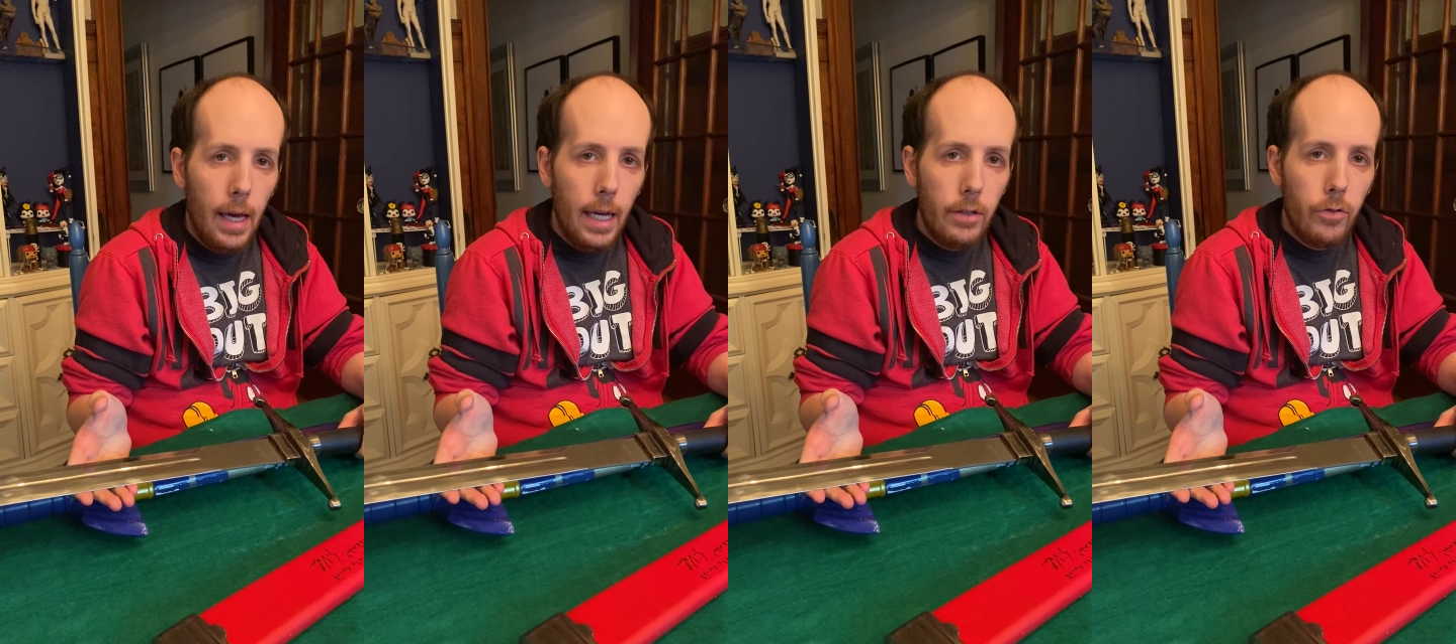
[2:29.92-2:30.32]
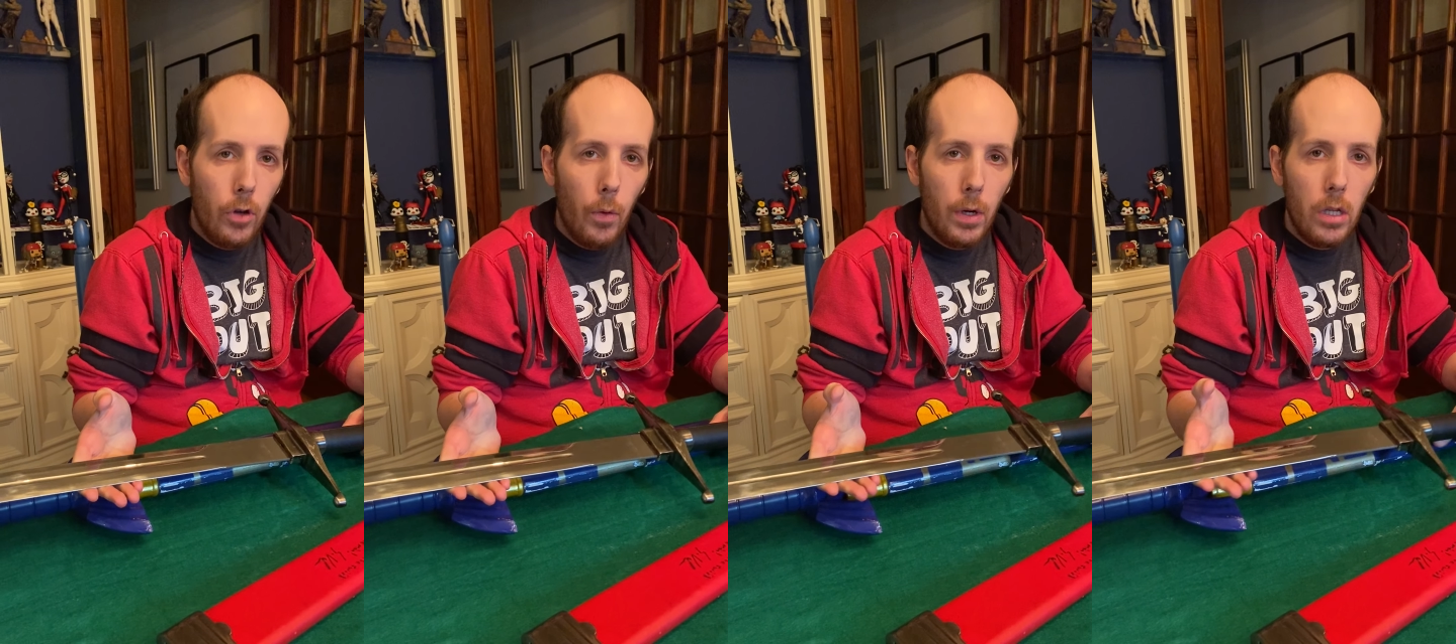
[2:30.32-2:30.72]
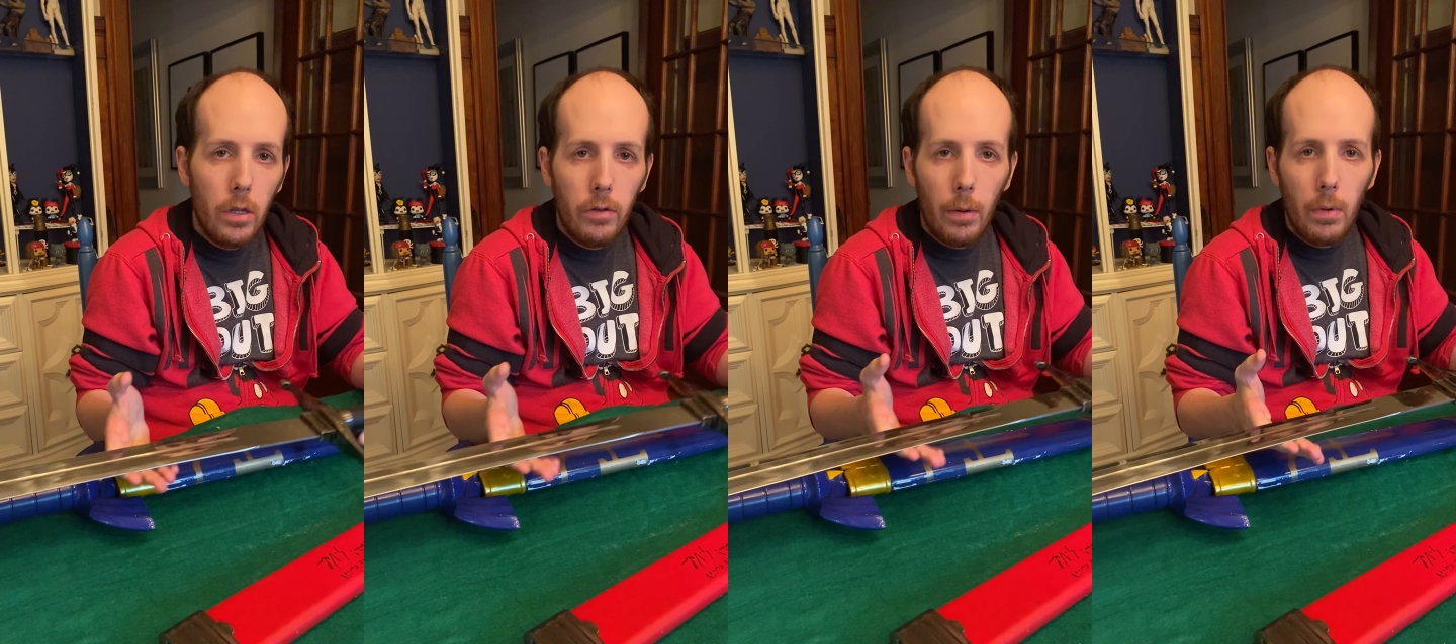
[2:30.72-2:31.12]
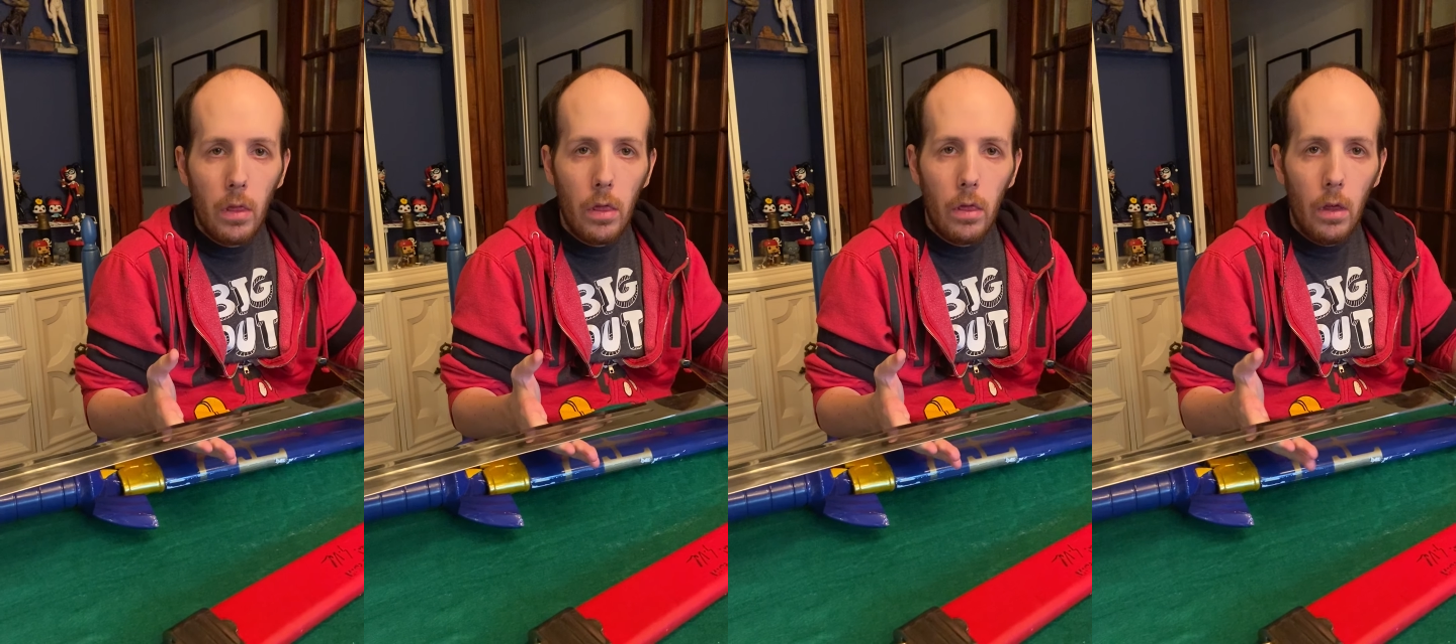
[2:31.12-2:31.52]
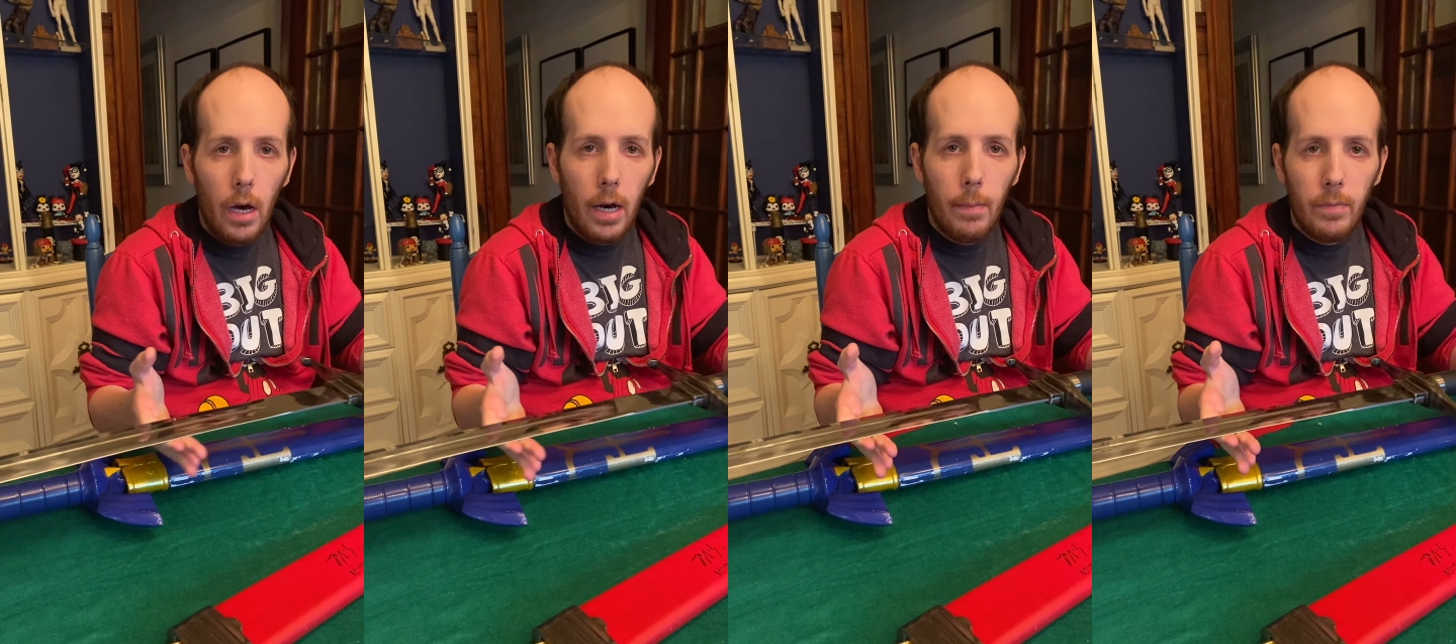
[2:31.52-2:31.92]
It's so when someone
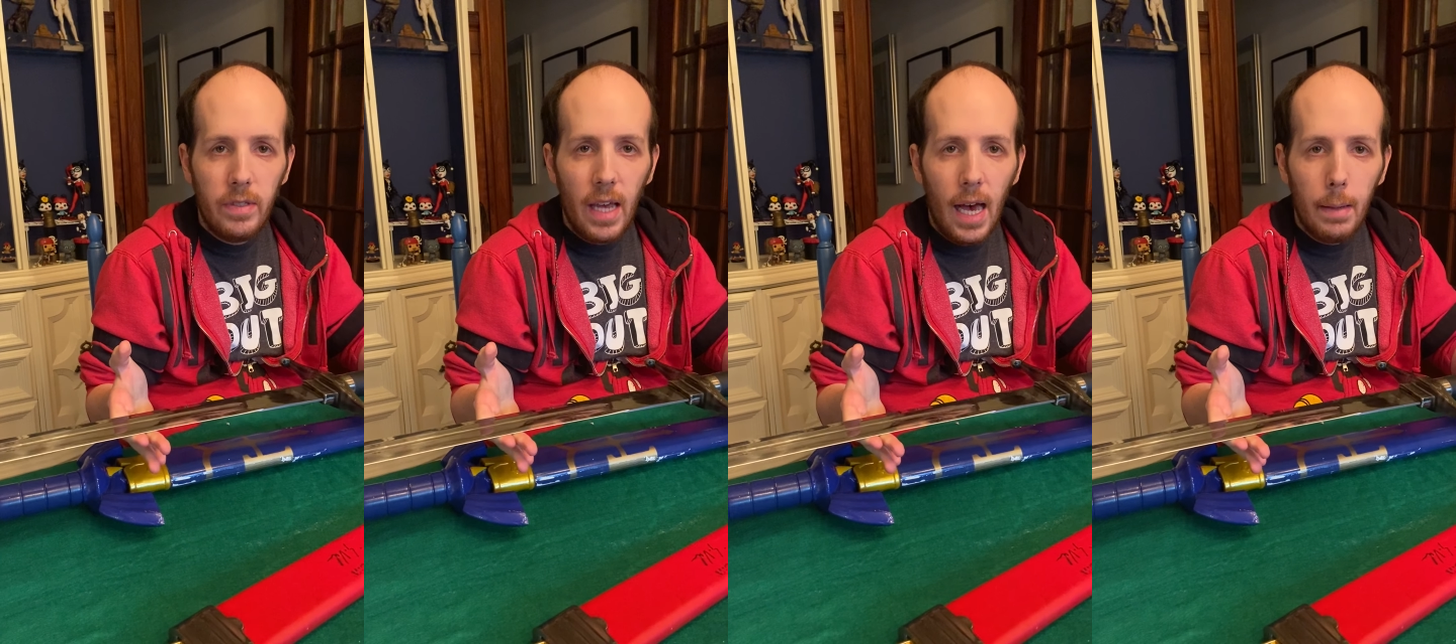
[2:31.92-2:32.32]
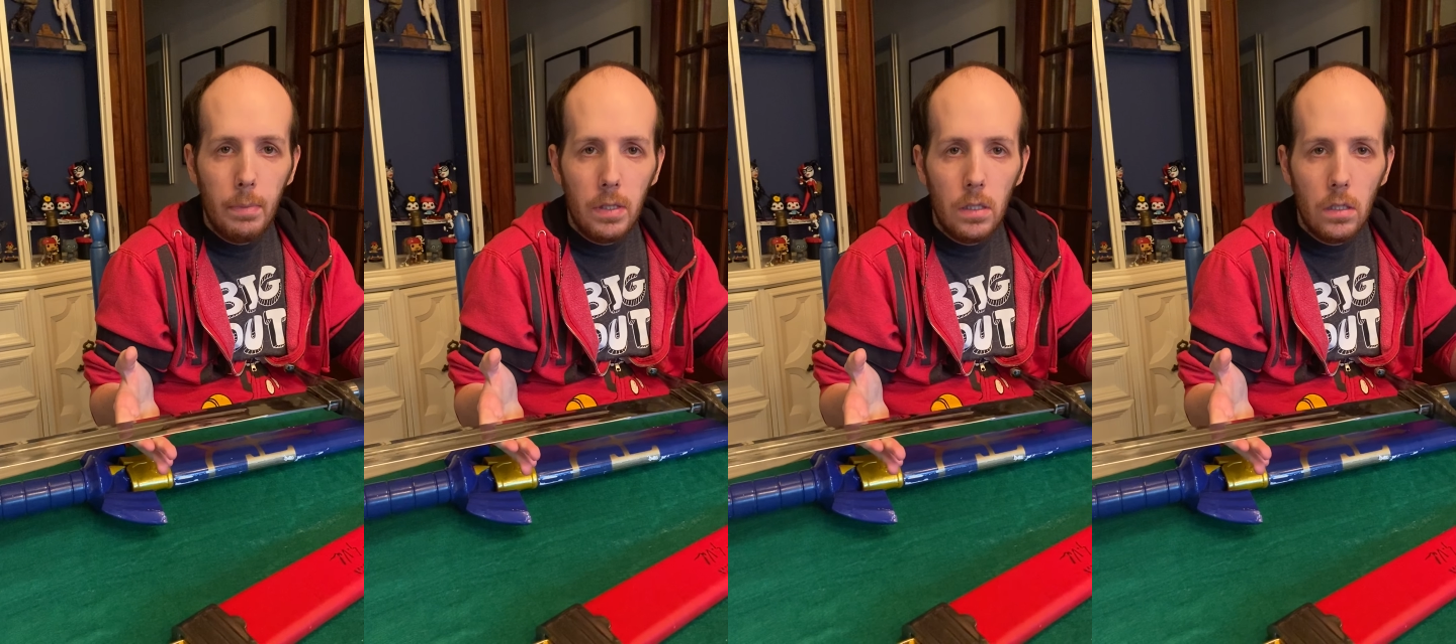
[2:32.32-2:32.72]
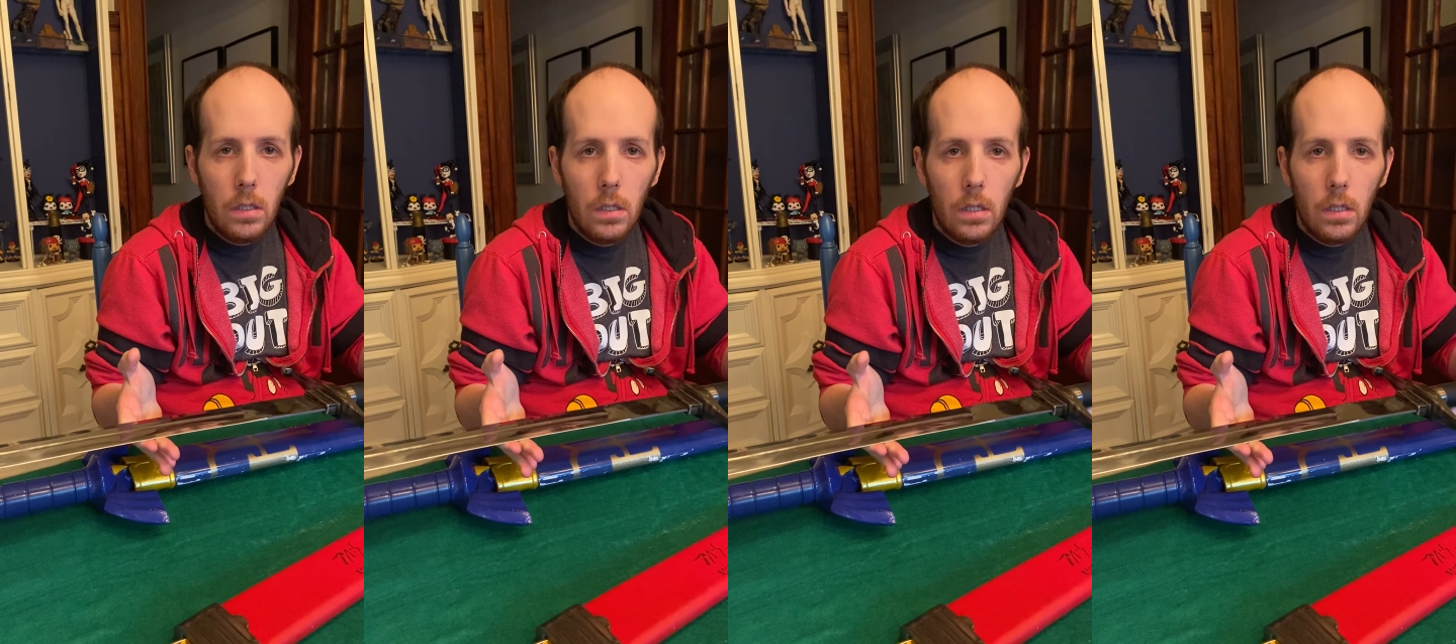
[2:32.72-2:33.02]
stabs,